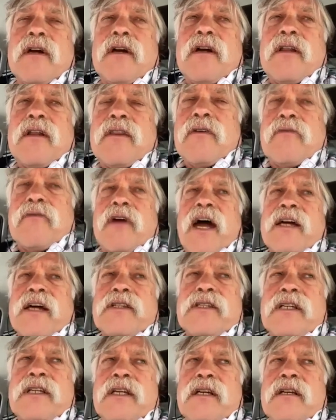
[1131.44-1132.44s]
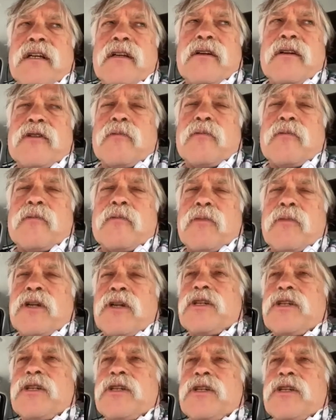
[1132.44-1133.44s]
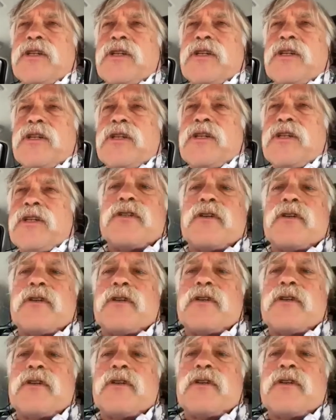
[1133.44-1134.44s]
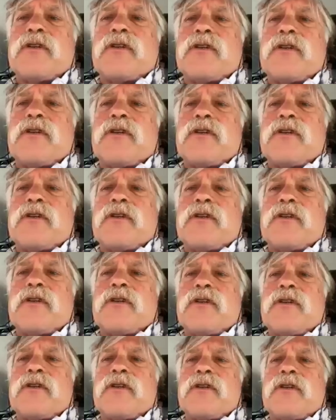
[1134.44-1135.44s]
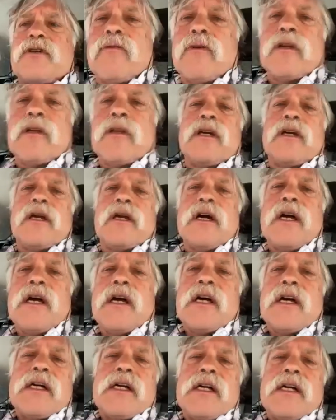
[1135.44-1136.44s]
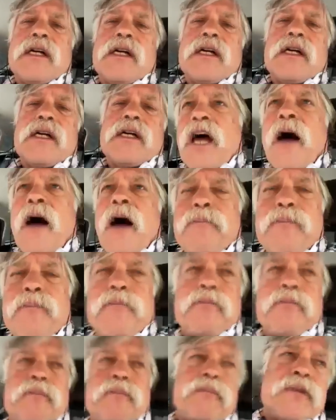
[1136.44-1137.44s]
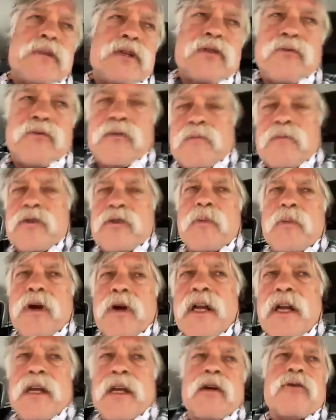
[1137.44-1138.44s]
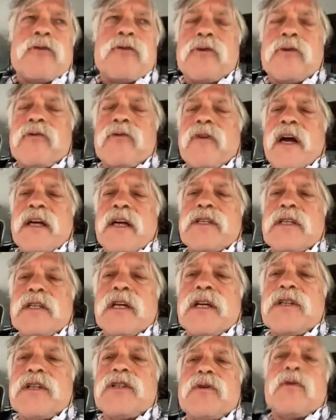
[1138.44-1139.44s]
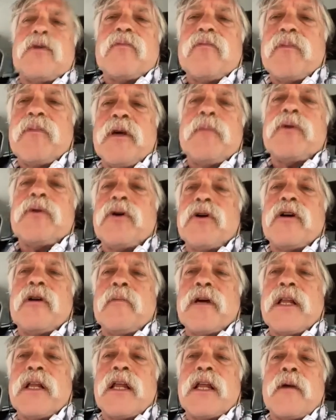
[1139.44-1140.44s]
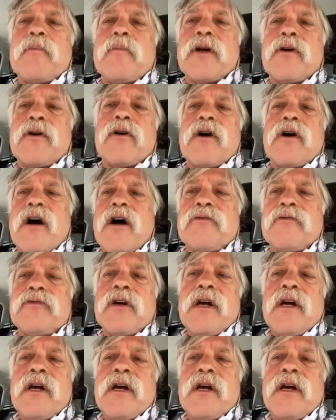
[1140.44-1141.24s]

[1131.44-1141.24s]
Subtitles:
the vaccine is much lower than the risk of COVID, and that if we can really kind of stop this from spreading through vaccination, people are going to be a lot better off.